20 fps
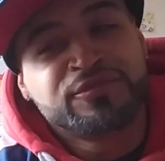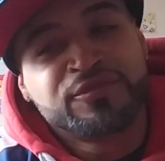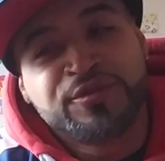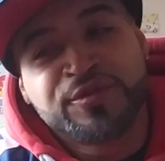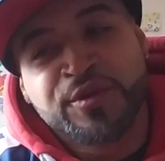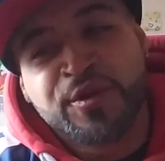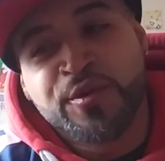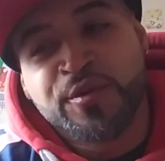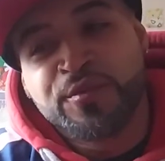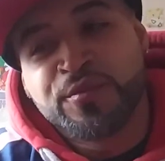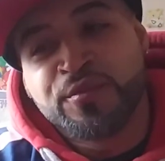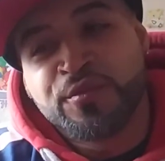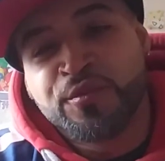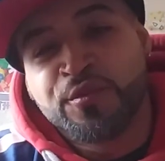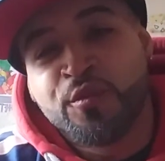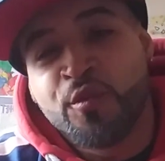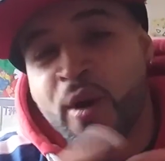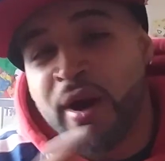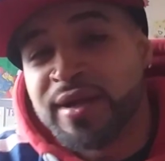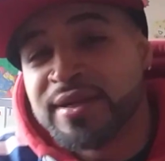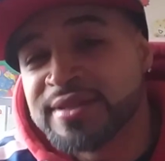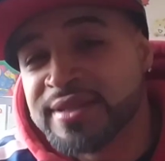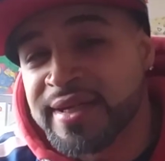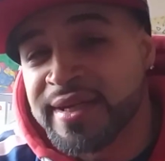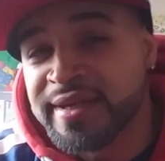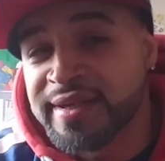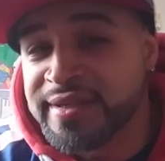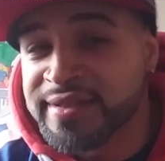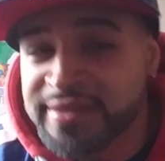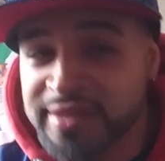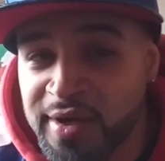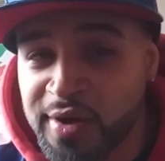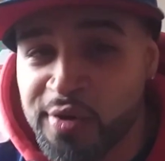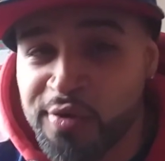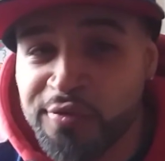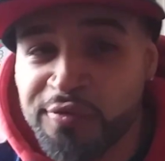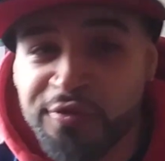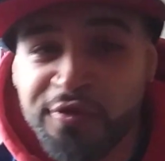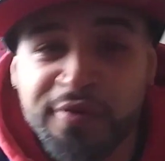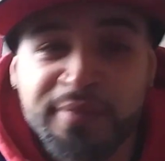you don't want to say it
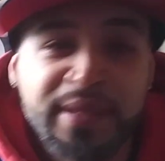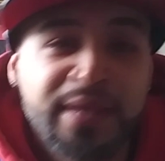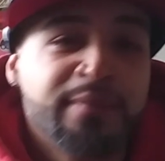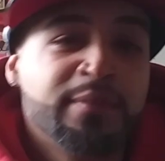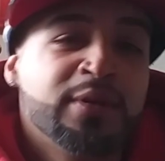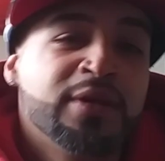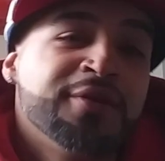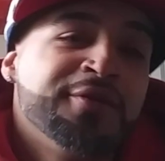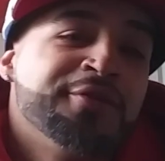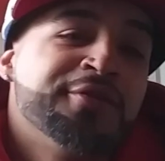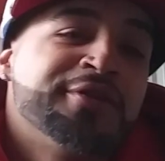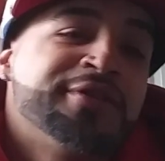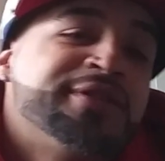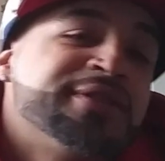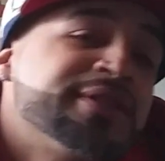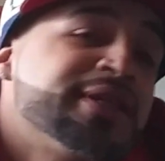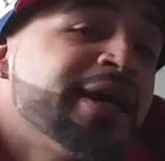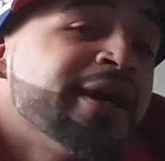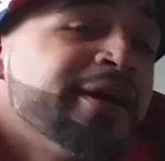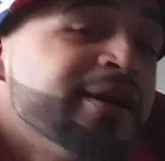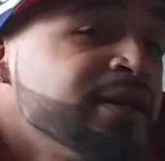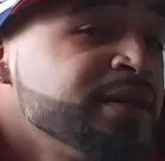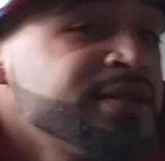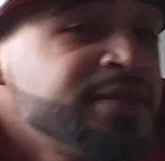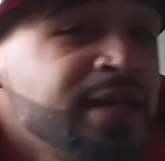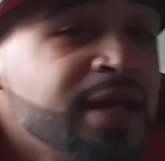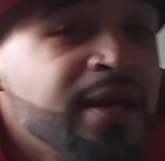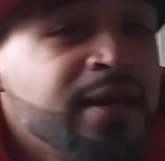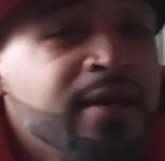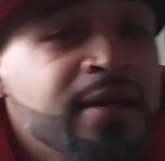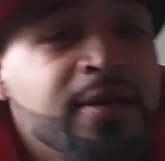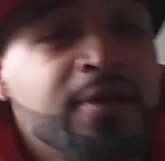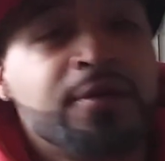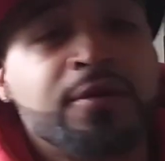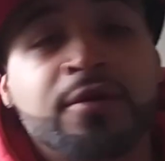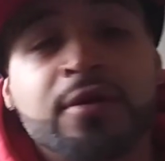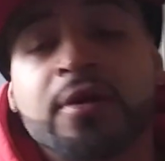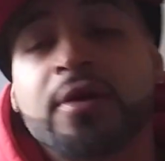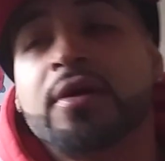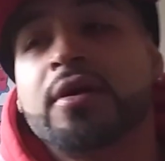yourself, or maybe you are scared to say it,
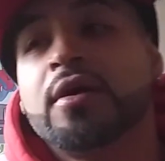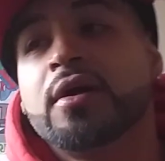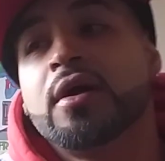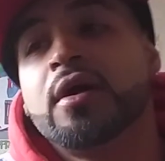or